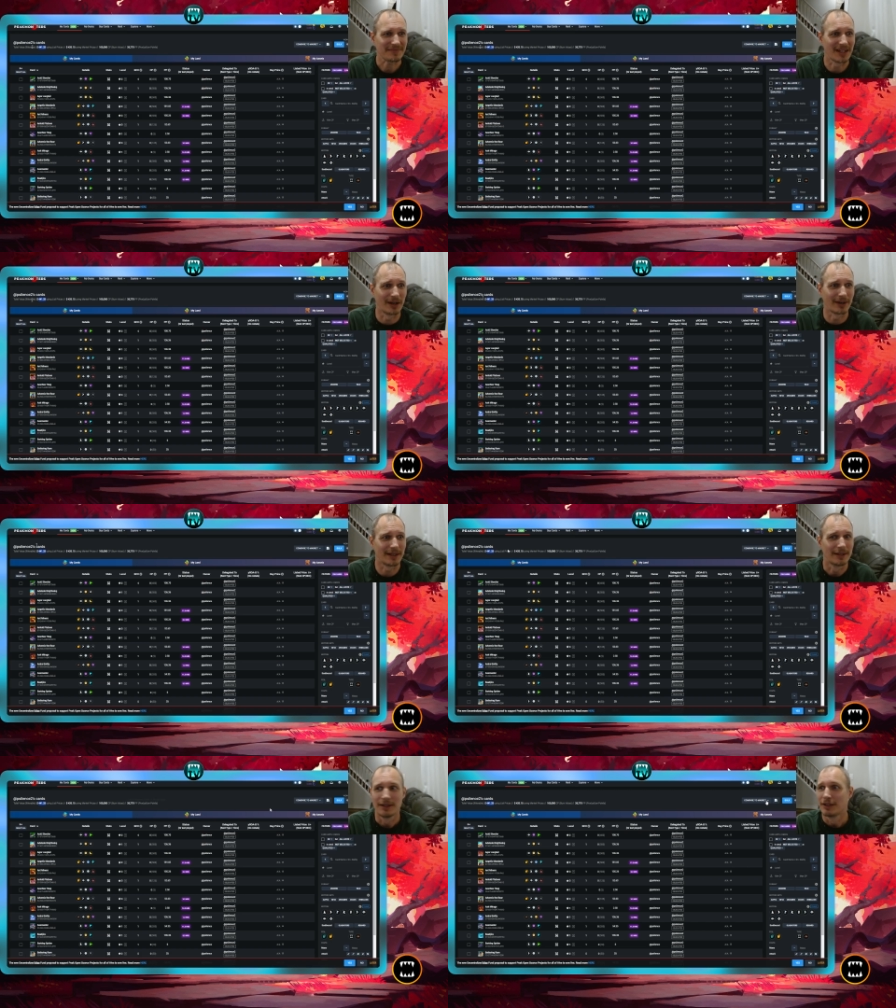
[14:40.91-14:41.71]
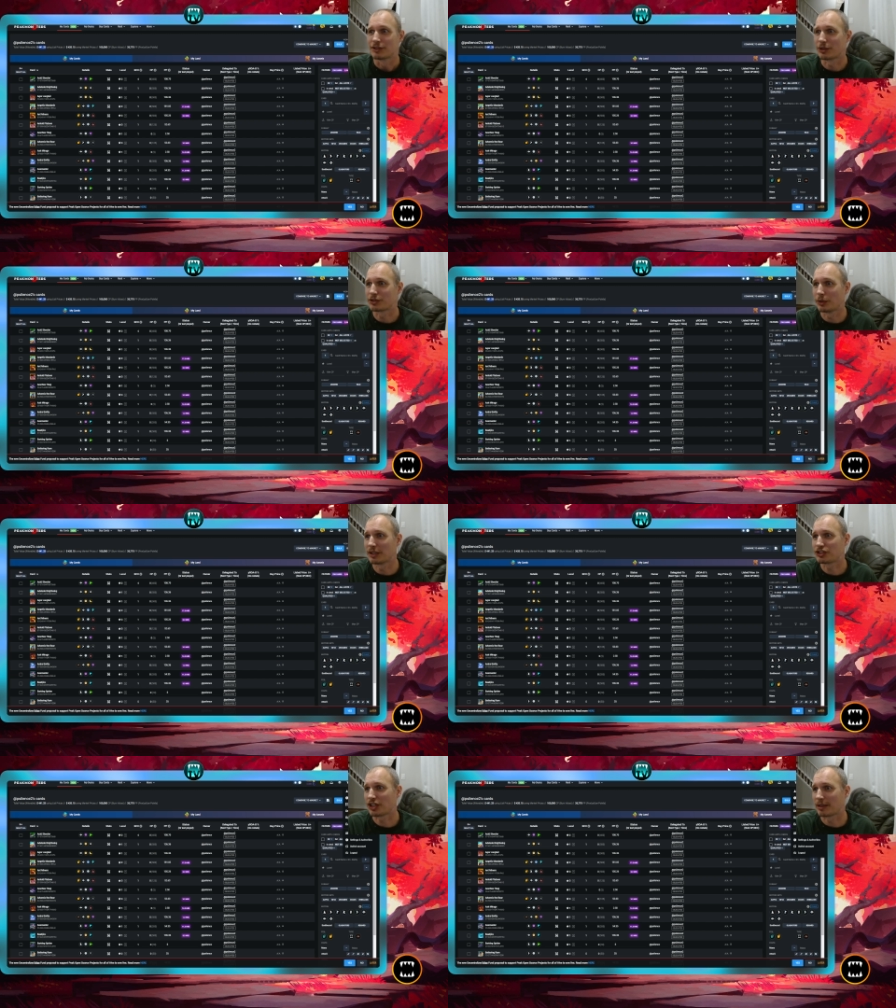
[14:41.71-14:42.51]
All right. So let's go.
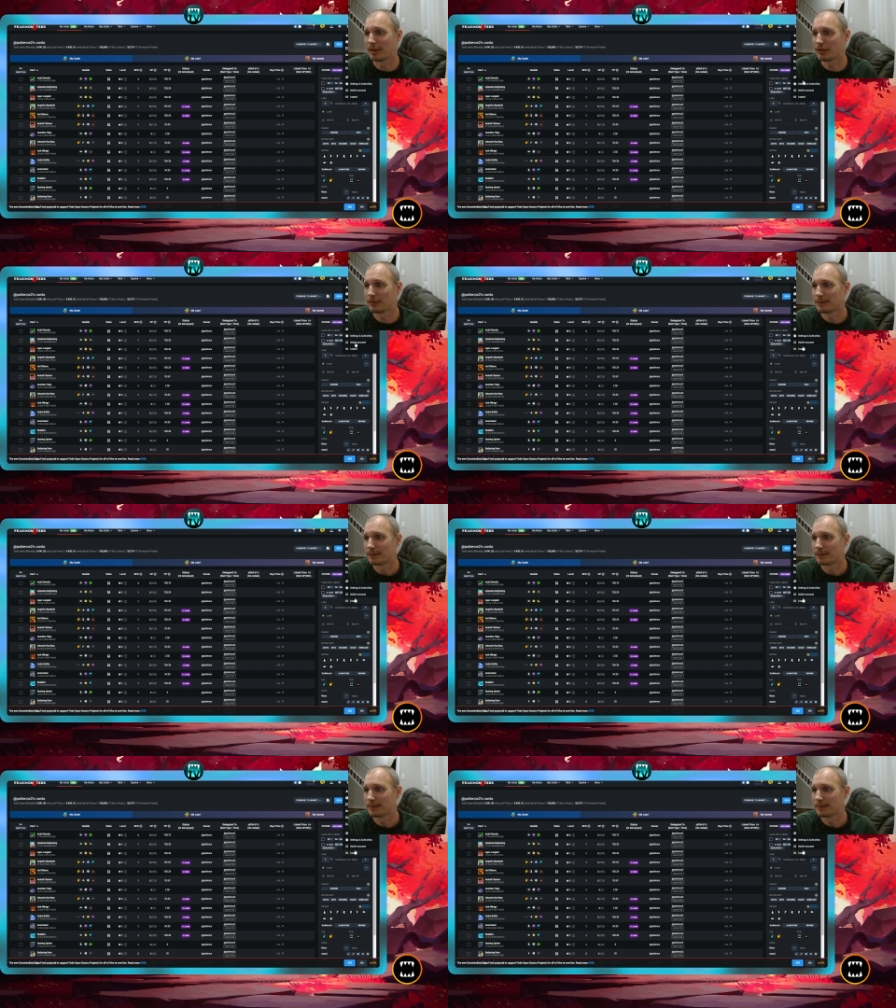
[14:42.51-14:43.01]
Let's check them out